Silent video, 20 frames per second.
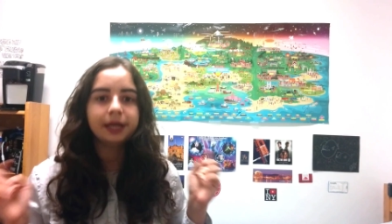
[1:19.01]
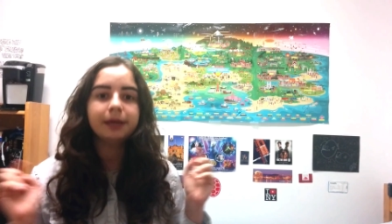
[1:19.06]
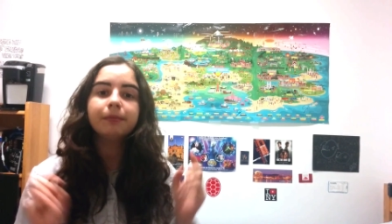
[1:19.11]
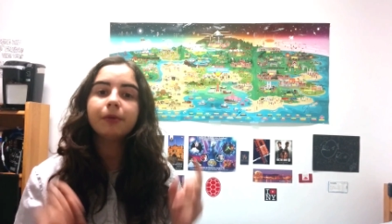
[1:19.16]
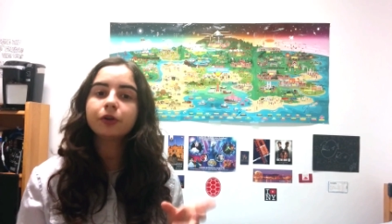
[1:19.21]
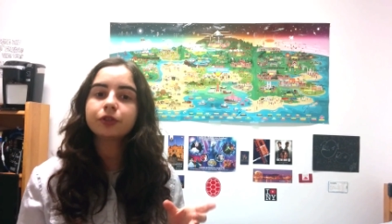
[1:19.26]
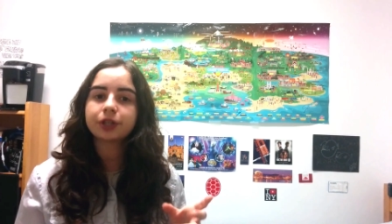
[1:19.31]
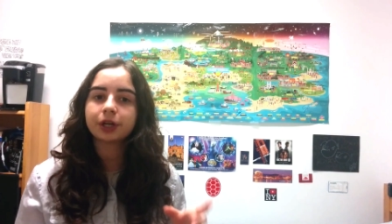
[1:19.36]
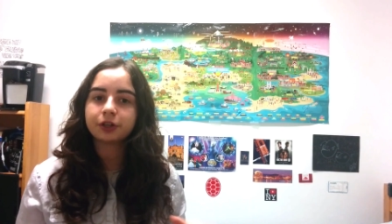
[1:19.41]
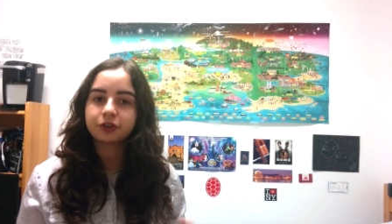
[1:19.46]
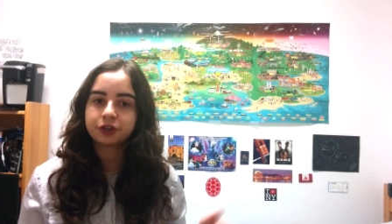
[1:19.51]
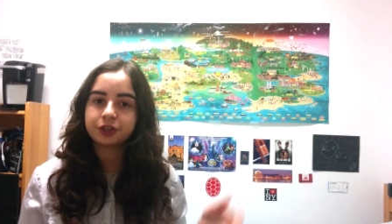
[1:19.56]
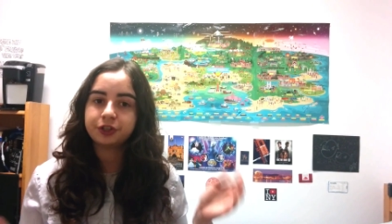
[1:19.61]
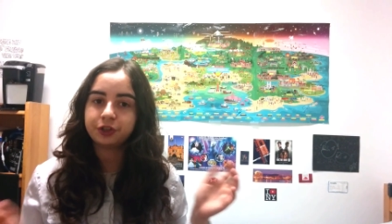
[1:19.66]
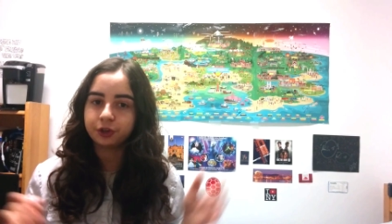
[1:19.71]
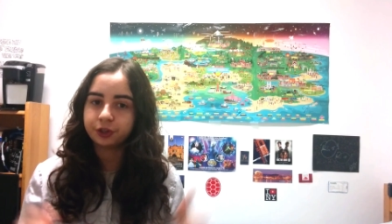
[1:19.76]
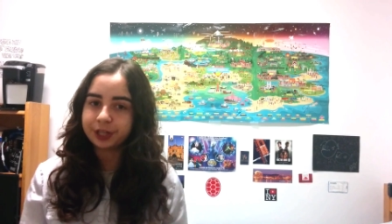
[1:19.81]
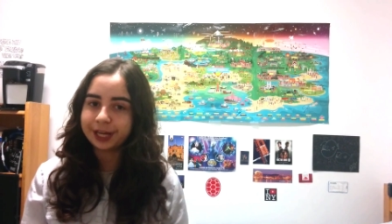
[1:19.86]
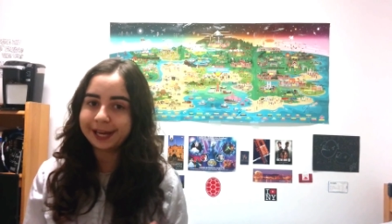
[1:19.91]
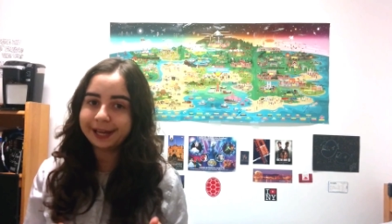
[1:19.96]
In most
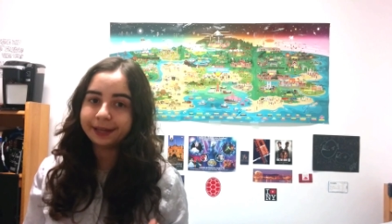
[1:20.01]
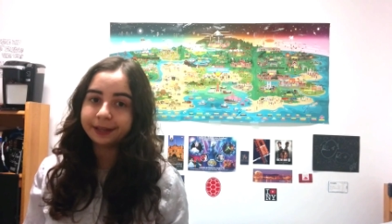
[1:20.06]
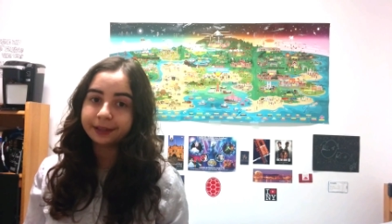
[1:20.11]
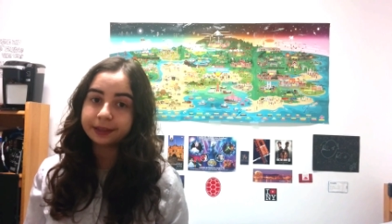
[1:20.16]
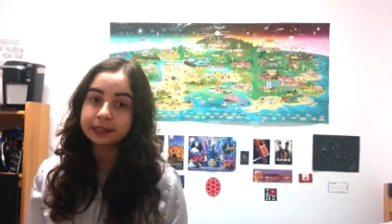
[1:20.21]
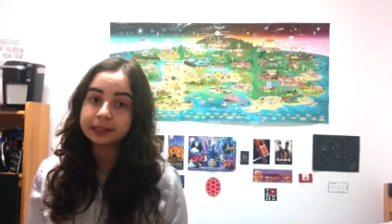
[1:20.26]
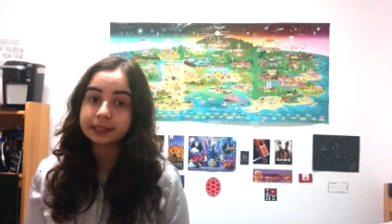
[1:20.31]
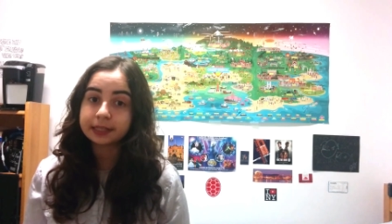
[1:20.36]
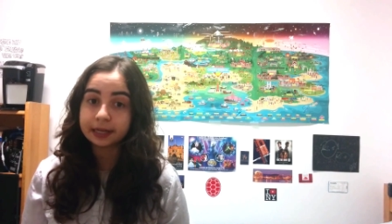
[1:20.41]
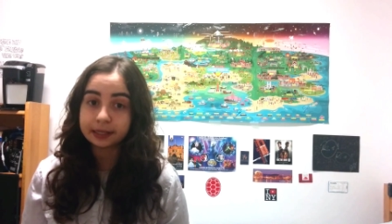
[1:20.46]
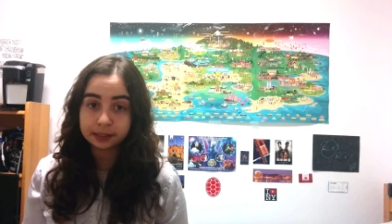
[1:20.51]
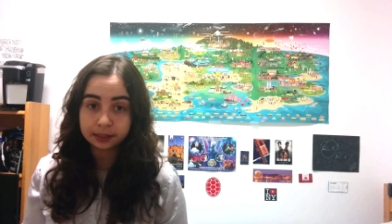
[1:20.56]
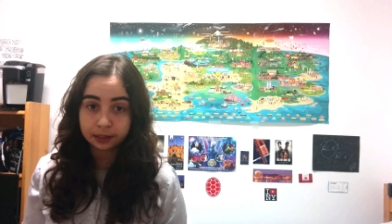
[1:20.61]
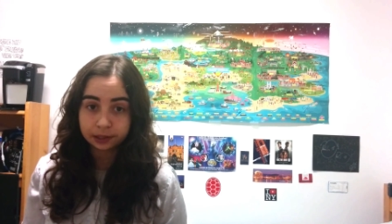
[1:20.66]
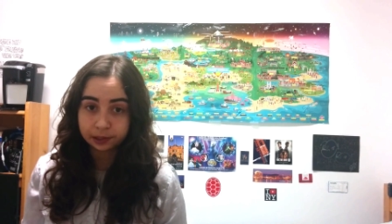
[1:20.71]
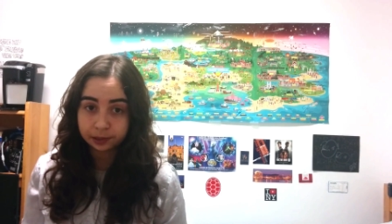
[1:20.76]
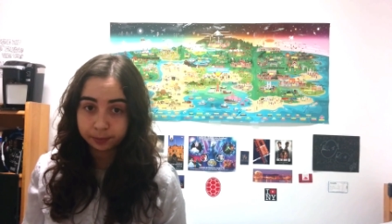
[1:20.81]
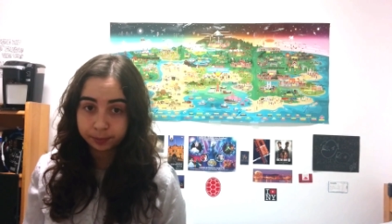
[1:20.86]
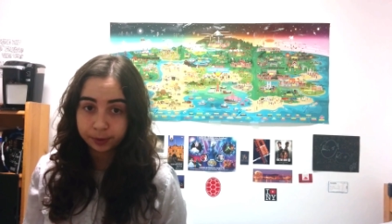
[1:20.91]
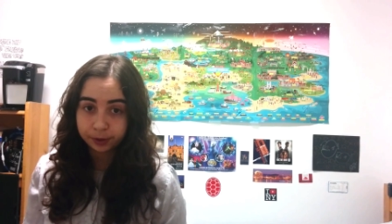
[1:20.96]
countries, you're taking this test
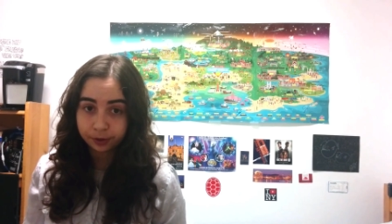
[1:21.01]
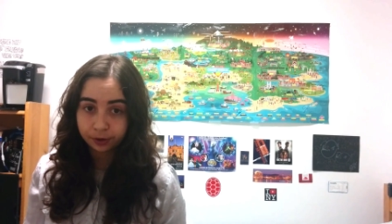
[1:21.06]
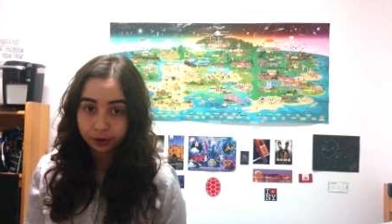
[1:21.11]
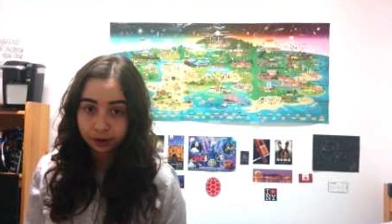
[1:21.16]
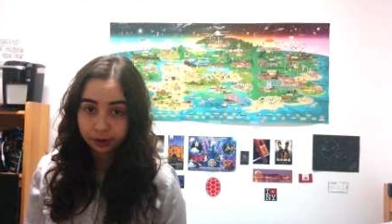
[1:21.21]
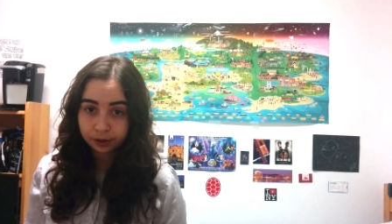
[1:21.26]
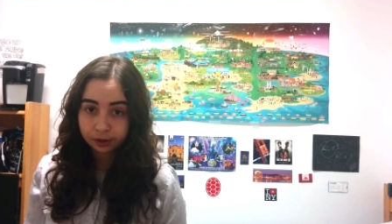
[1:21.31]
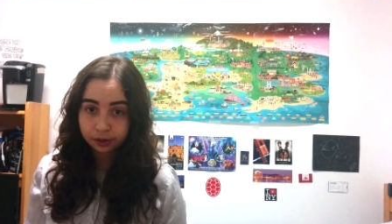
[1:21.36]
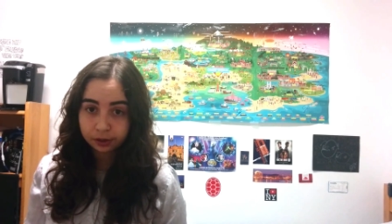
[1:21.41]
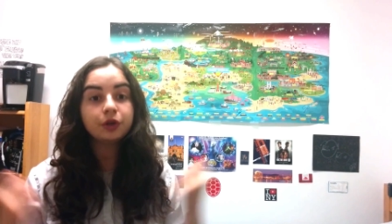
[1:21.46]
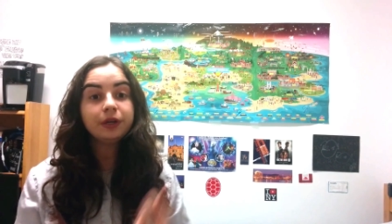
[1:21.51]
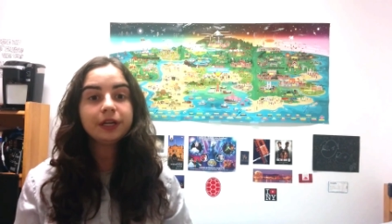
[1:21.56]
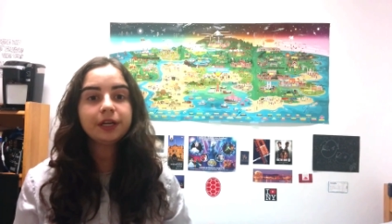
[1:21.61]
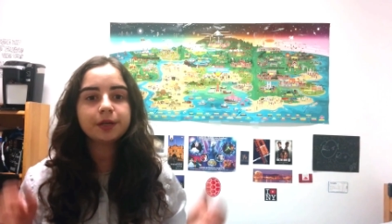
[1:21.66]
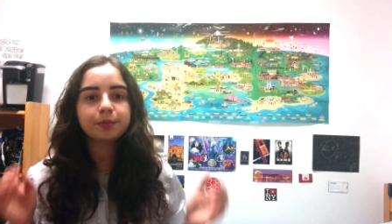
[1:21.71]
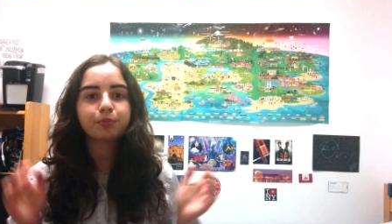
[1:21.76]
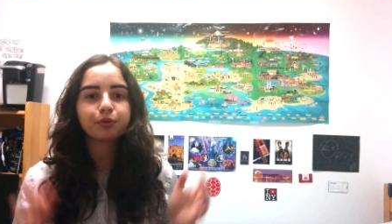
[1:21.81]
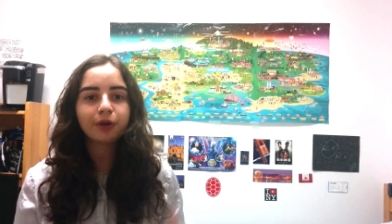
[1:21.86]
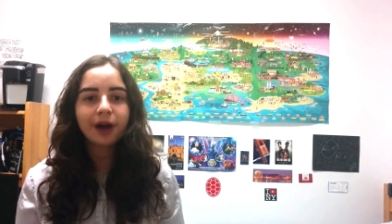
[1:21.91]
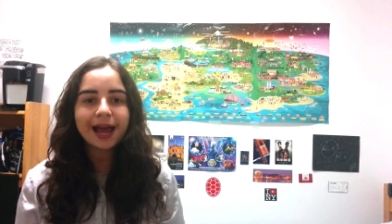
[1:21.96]
on a computer. So you
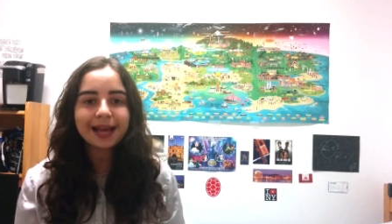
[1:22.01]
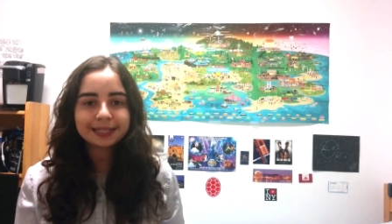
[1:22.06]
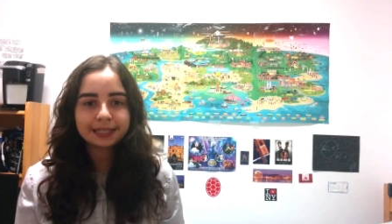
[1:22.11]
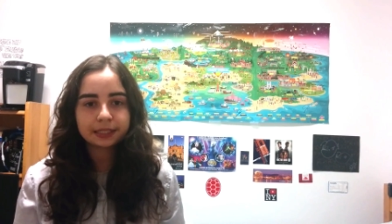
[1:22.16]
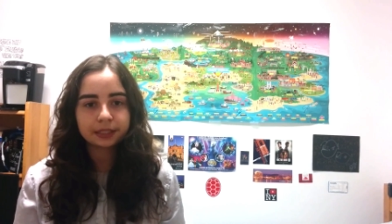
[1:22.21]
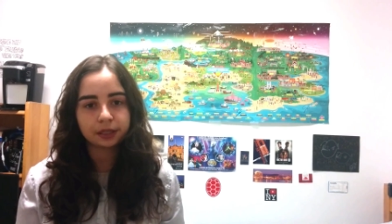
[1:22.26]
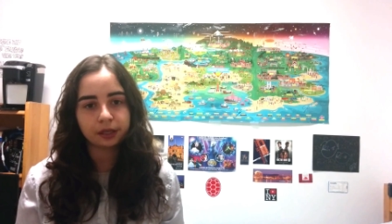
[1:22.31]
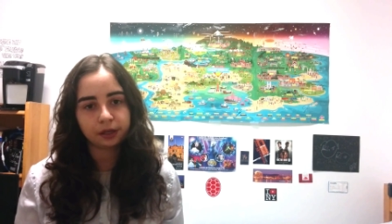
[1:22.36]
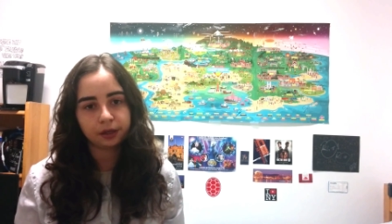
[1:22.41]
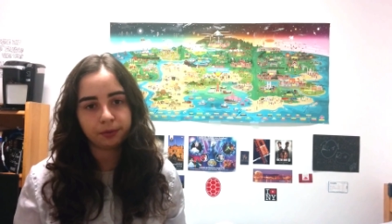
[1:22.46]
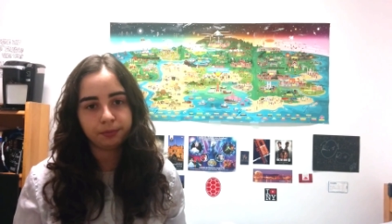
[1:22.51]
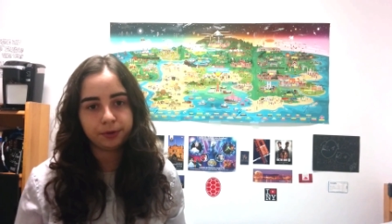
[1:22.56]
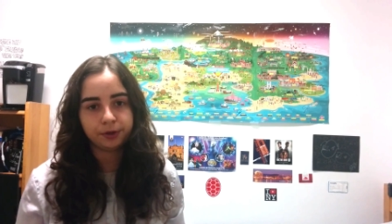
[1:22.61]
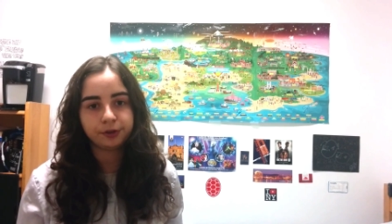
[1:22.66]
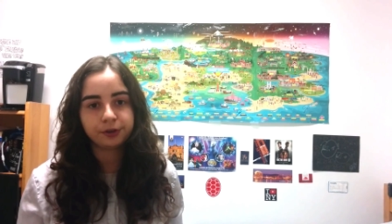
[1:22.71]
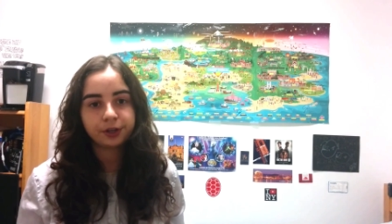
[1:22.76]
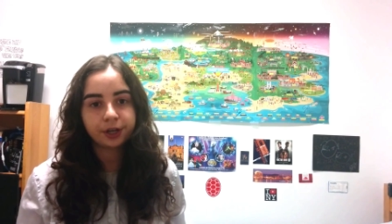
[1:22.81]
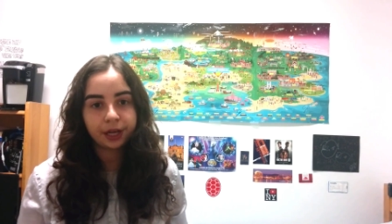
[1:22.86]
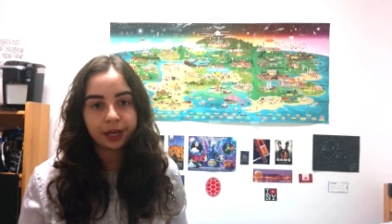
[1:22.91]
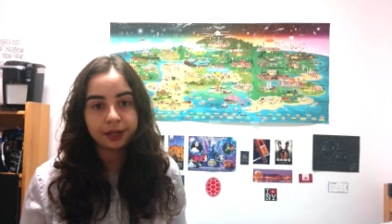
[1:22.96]
need to practice on a
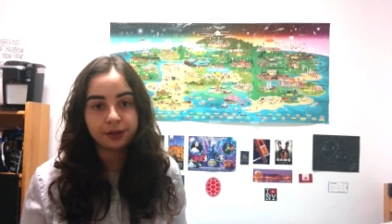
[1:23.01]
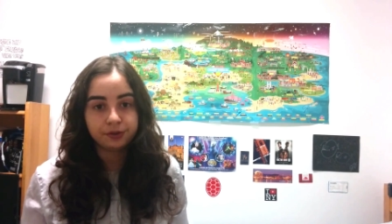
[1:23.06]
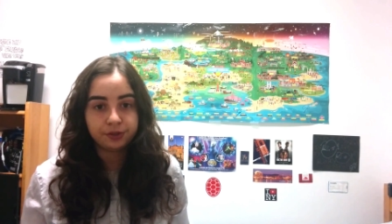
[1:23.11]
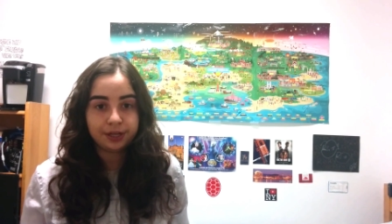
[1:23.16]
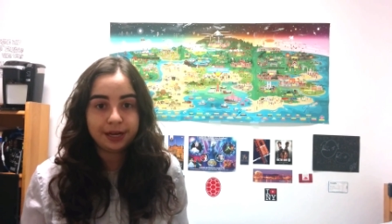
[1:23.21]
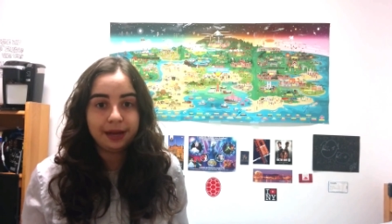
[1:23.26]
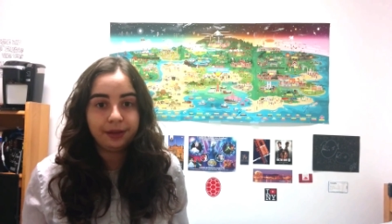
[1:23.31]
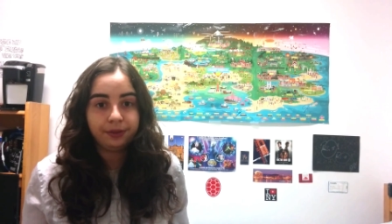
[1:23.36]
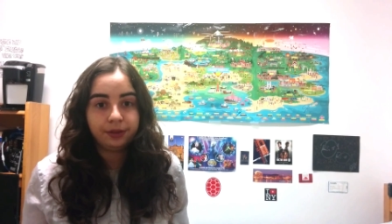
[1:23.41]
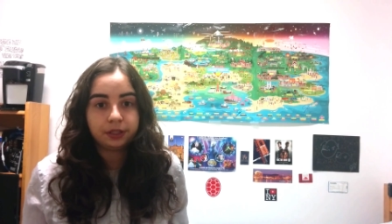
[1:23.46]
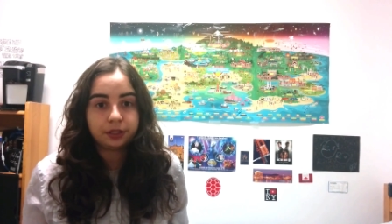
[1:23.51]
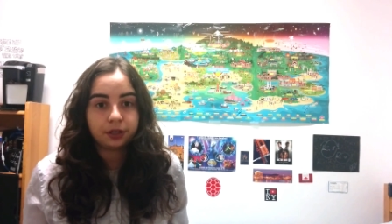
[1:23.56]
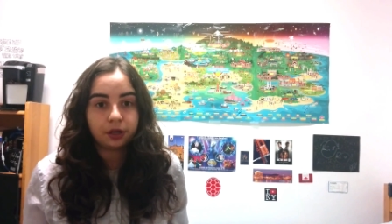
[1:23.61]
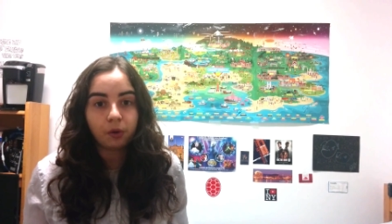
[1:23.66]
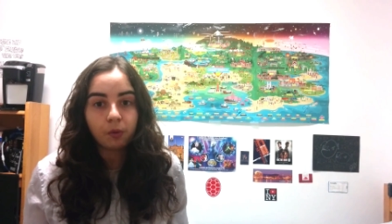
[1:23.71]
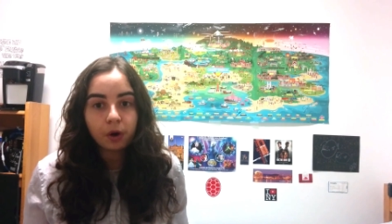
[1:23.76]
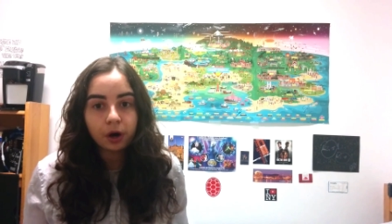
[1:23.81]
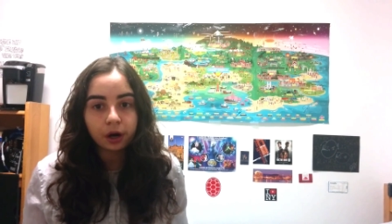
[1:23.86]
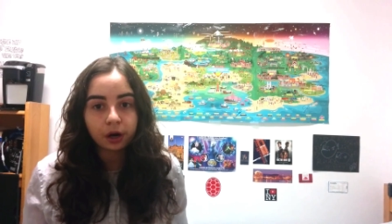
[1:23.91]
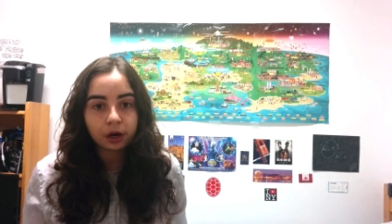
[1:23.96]
computer to get used to how that's
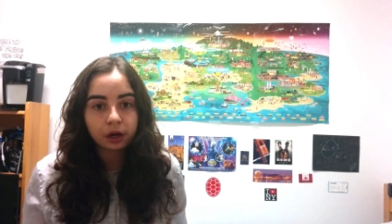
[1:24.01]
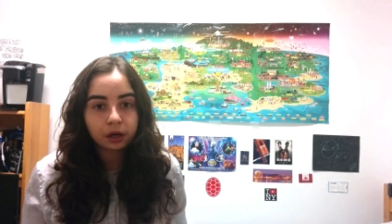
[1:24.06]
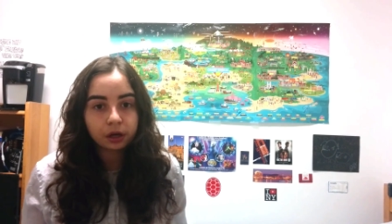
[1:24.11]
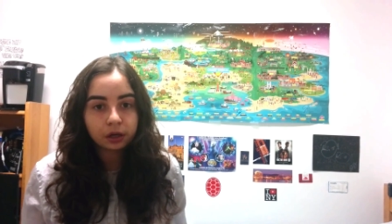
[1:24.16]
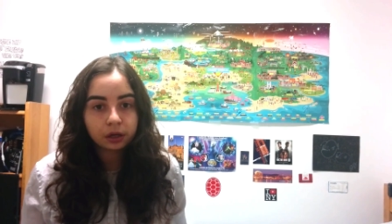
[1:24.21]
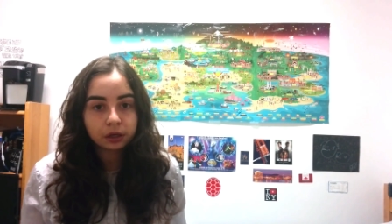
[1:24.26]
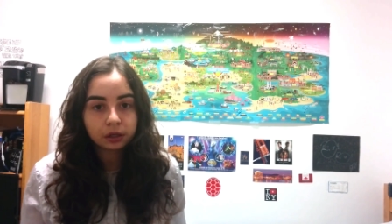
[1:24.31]
going to work.